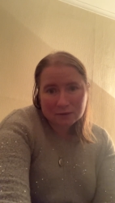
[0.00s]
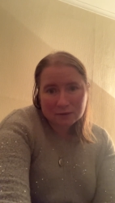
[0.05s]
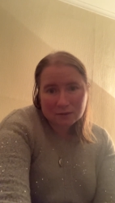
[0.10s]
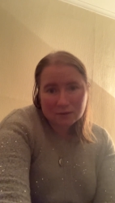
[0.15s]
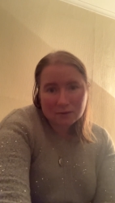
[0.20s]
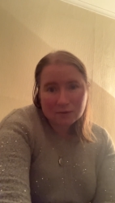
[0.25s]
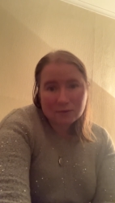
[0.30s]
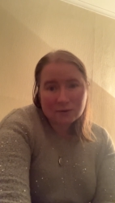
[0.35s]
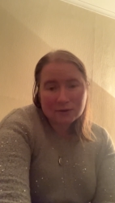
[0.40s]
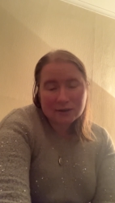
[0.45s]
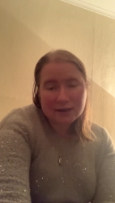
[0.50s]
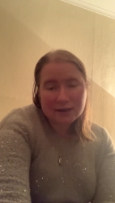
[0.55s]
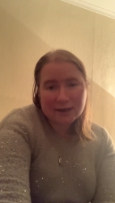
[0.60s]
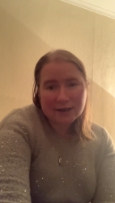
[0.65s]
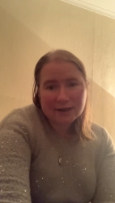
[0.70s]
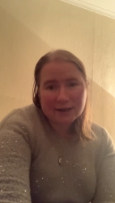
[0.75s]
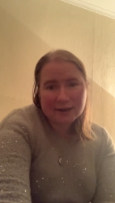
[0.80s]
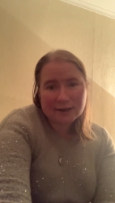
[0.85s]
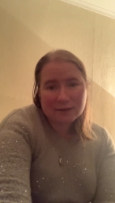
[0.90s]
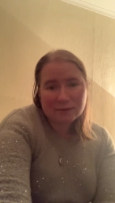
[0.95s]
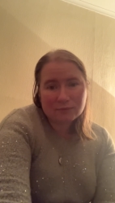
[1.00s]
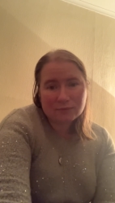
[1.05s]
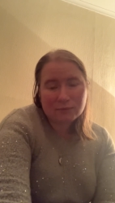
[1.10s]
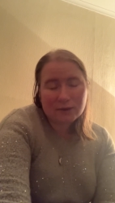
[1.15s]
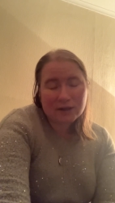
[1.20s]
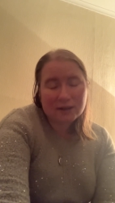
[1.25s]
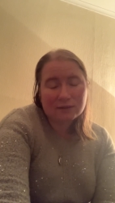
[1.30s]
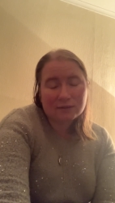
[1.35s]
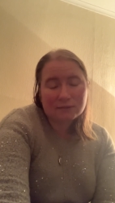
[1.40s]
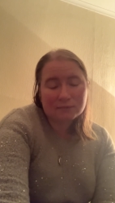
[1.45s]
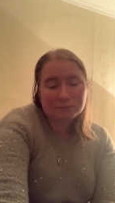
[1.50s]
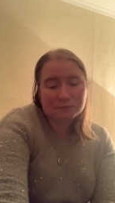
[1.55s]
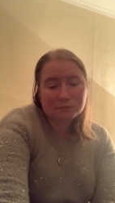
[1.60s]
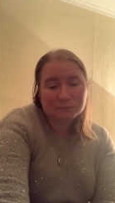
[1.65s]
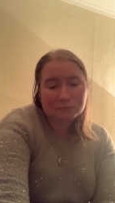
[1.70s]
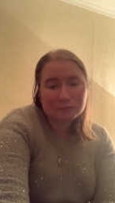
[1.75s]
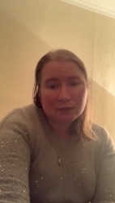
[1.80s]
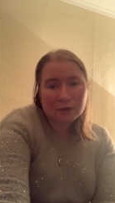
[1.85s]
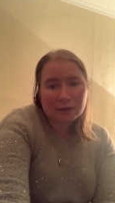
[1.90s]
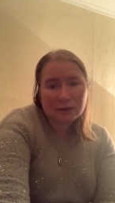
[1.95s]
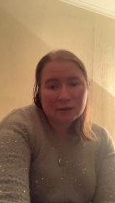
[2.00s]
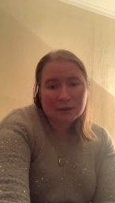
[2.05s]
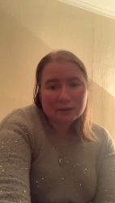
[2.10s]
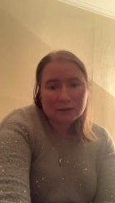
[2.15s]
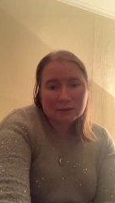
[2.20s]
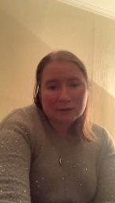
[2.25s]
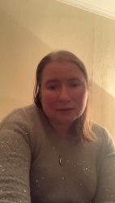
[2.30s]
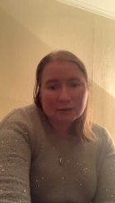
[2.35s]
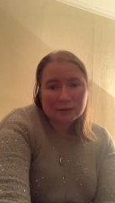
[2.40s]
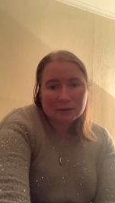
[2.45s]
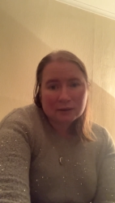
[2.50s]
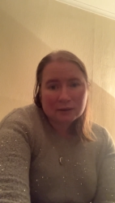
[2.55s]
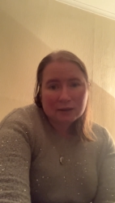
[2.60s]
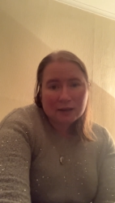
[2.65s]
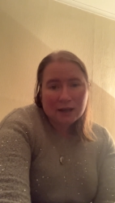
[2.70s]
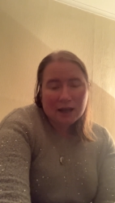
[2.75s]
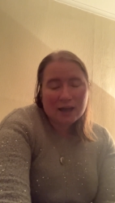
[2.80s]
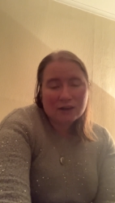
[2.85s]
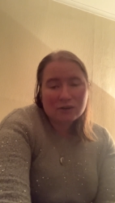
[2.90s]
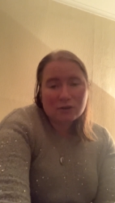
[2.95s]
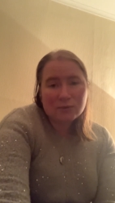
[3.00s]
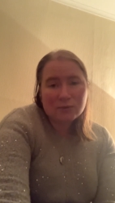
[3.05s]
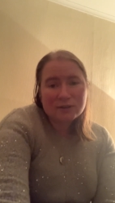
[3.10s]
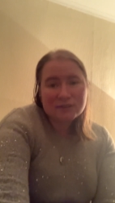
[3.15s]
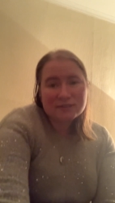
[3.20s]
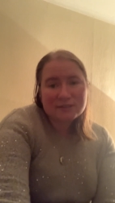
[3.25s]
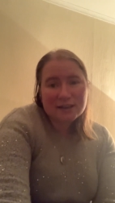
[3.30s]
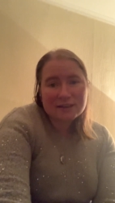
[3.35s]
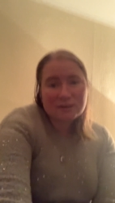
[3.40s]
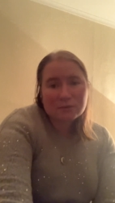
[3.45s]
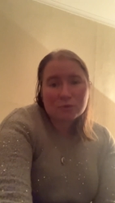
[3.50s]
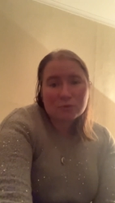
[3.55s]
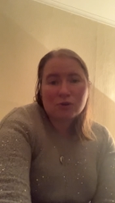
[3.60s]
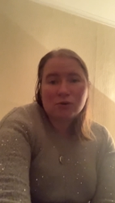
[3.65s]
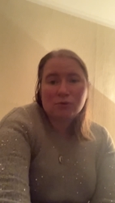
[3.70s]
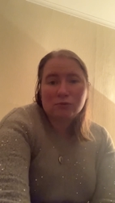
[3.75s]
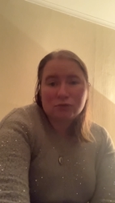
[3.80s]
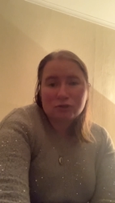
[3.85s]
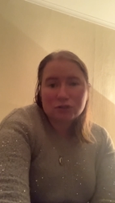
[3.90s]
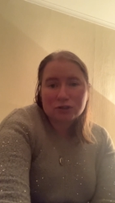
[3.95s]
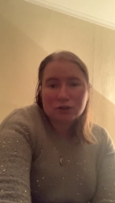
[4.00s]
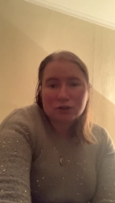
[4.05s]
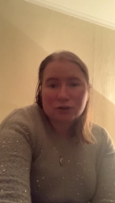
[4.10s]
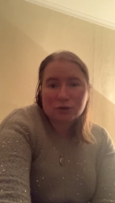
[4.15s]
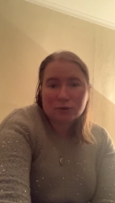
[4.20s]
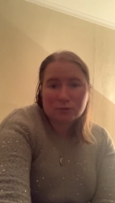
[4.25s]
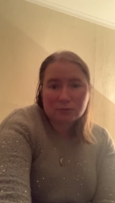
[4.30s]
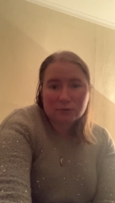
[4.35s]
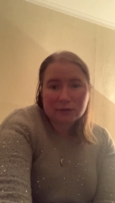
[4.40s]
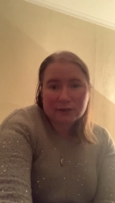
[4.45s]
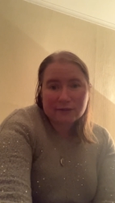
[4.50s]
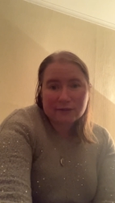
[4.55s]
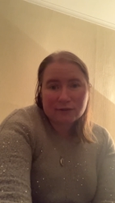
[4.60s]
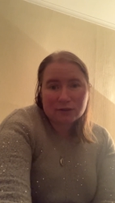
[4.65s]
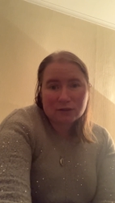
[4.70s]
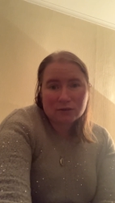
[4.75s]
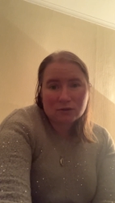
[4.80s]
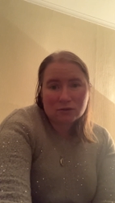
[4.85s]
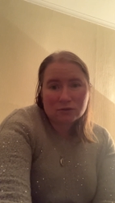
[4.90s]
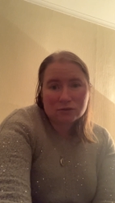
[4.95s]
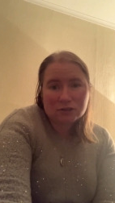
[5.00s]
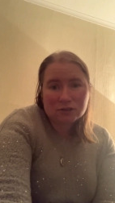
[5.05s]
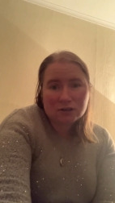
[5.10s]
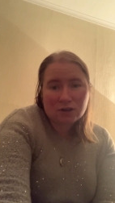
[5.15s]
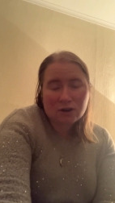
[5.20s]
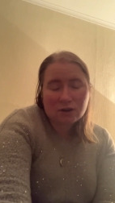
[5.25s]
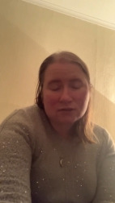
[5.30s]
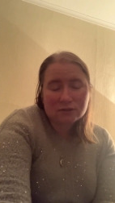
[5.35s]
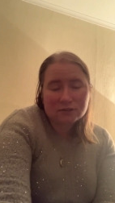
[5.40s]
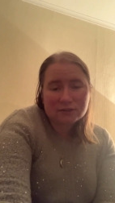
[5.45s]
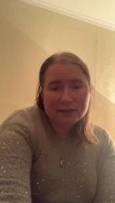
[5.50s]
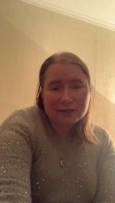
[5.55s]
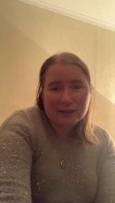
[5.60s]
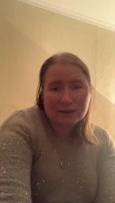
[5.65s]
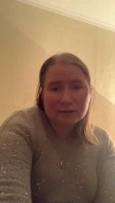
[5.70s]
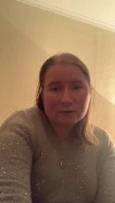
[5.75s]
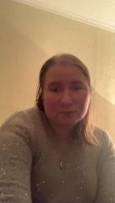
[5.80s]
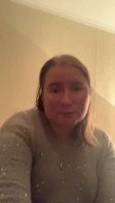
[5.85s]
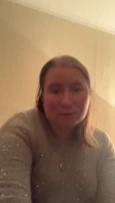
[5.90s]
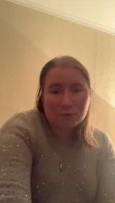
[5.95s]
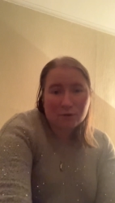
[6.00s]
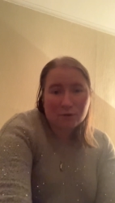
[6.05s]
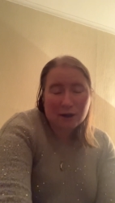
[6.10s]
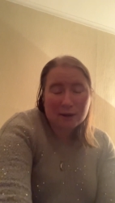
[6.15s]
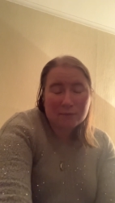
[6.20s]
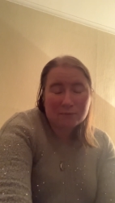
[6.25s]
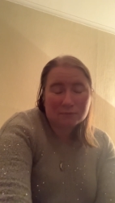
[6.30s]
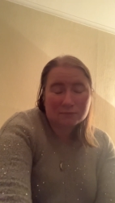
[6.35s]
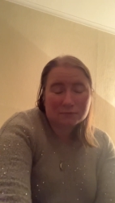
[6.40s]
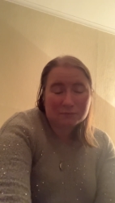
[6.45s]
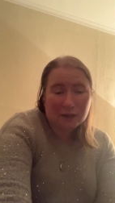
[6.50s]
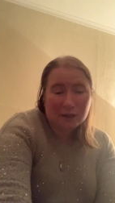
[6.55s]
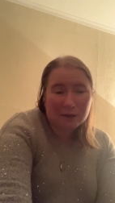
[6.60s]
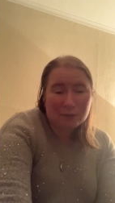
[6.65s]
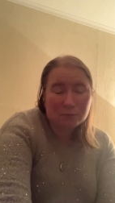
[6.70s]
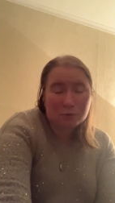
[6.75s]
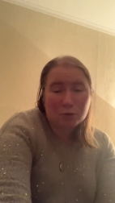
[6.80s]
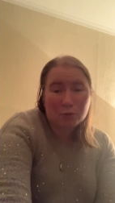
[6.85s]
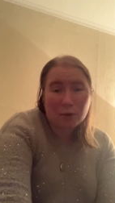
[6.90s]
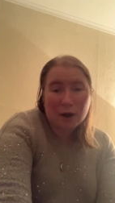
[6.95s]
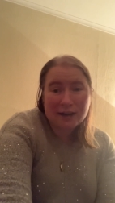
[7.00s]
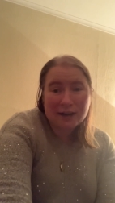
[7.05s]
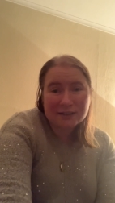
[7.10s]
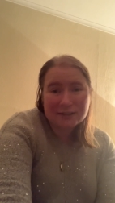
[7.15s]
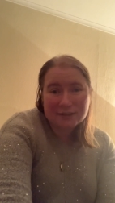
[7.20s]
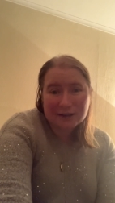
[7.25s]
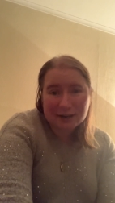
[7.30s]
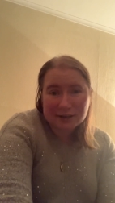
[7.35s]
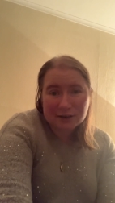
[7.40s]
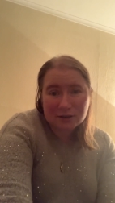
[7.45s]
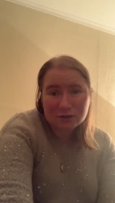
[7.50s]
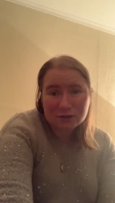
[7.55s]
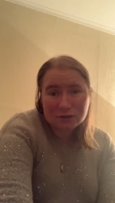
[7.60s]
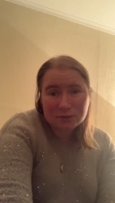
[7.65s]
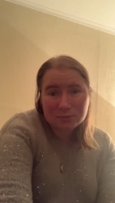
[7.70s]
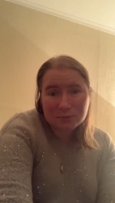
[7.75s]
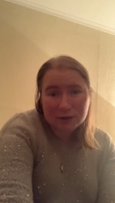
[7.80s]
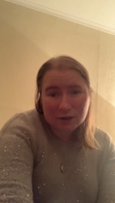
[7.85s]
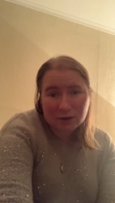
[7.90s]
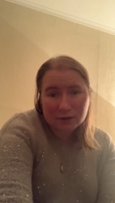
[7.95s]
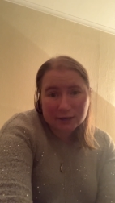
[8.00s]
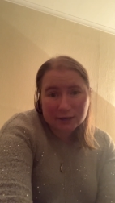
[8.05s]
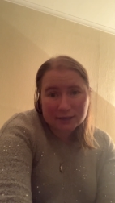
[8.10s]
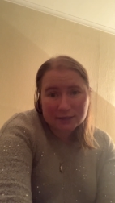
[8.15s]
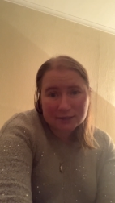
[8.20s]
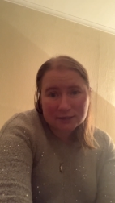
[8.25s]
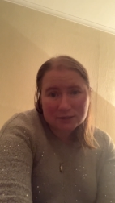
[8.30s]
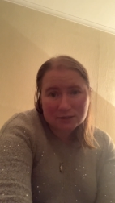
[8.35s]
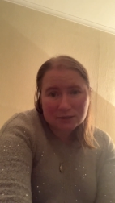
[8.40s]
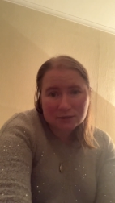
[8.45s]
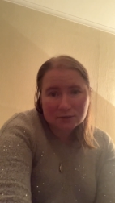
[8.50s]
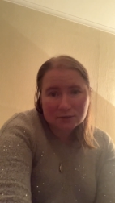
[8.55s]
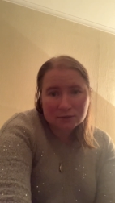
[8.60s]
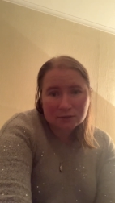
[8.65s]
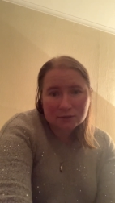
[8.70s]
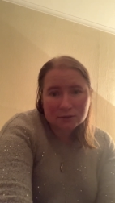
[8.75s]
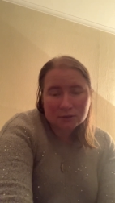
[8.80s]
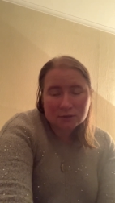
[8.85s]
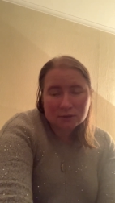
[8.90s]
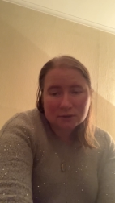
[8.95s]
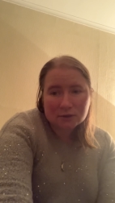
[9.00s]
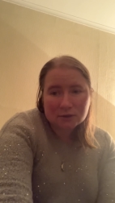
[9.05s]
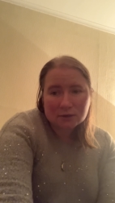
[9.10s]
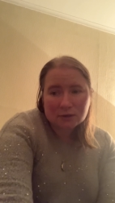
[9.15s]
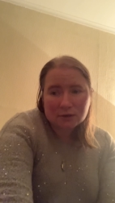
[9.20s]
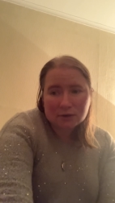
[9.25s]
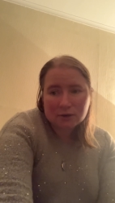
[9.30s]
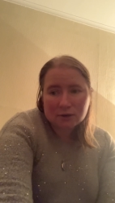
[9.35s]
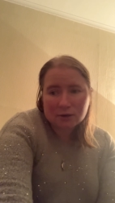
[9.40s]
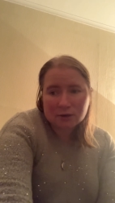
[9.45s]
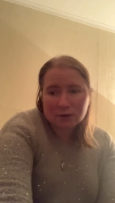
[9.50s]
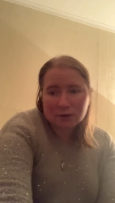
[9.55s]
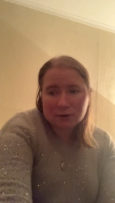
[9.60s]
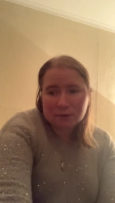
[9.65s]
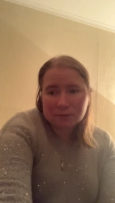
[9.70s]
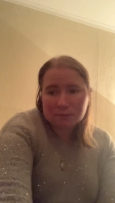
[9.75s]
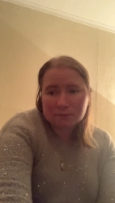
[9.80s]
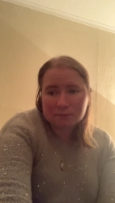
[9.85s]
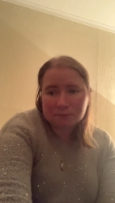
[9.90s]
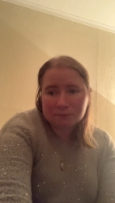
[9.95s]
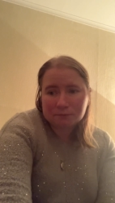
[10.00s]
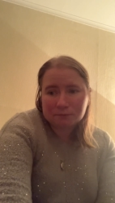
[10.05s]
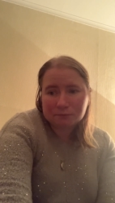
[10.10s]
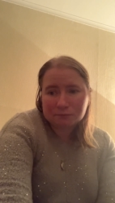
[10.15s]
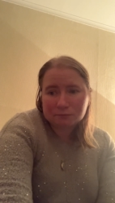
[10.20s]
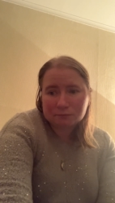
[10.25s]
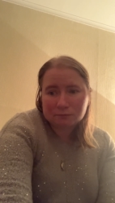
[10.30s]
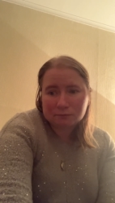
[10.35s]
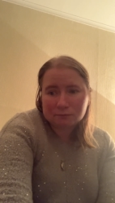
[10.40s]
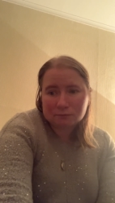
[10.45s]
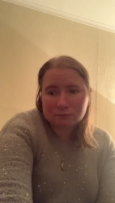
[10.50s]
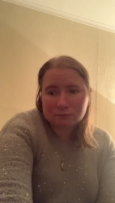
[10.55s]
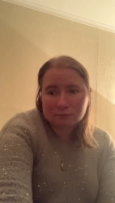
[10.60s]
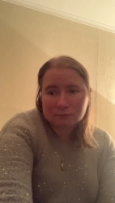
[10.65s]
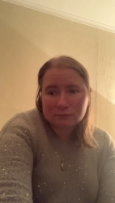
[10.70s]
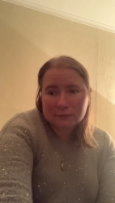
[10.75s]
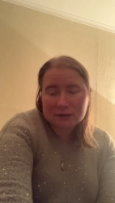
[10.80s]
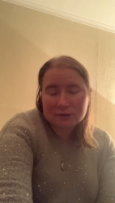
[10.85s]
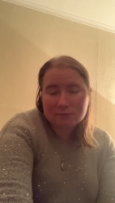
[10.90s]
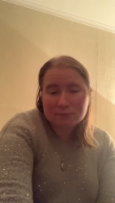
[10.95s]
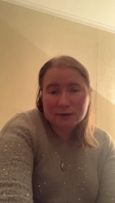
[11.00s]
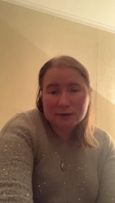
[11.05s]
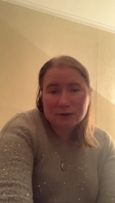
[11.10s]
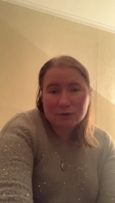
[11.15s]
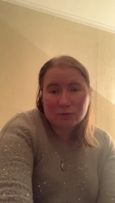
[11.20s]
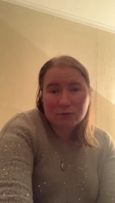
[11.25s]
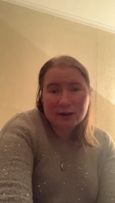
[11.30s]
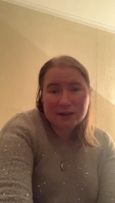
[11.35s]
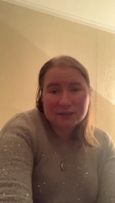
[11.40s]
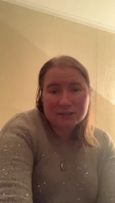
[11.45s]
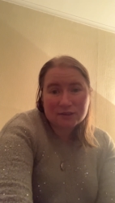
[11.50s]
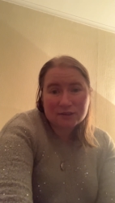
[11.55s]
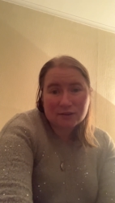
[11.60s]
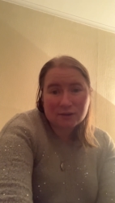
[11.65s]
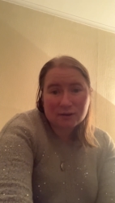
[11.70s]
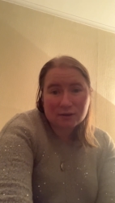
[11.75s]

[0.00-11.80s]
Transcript: Okay, well, I know I said I'm going to give you loads of content, but I'm I'm quite tired to be honest. Um, it's been quite a